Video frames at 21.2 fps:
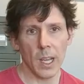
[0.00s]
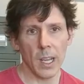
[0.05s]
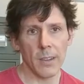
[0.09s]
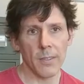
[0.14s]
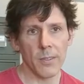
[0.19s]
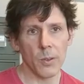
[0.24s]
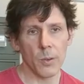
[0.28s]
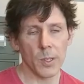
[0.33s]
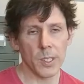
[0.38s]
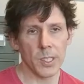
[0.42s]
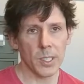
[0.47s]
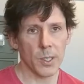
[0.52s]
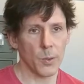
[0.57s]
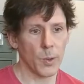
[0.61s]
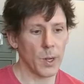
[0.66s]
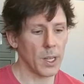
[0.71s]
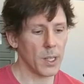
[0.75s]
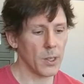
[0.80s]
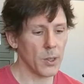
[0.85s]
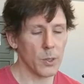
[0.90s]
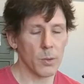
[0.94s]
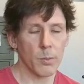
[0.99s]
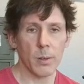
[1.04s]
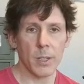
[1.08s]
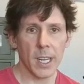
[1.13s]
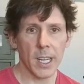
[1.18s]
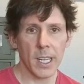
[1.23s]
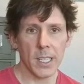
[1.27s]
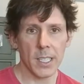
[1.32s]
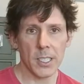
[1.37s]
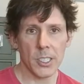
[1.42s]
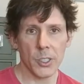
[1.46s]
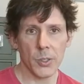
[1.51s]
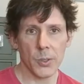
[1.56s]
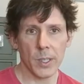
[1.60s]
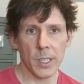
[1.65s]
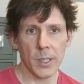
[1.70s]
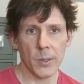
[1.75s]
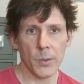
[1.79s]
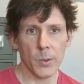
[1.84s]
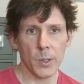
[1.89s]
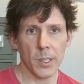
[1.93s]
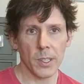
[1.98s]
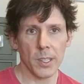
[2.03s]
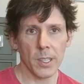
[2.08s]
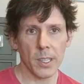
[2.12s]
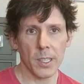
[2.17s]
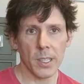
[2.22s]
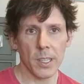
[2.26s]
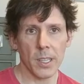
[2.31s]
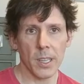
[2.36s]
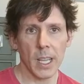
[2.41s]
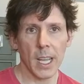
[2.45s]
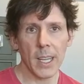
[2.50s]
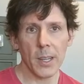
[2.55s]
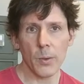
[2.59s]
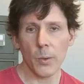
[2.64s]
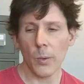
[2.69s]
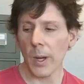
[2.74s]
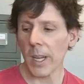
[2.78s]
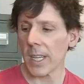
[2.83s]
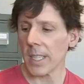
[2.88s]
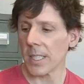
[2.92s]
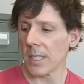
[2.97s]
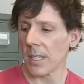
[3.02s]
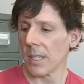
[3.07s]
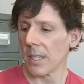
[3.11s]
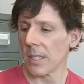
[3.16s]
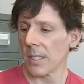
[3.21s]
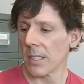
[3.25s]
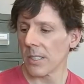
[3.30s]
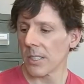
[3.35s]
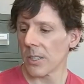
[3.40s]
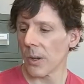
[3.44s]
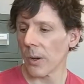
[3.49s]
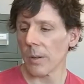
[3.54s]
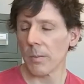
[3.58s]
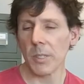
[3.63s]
every once in a while, lubricate the joint with a lightweight sewing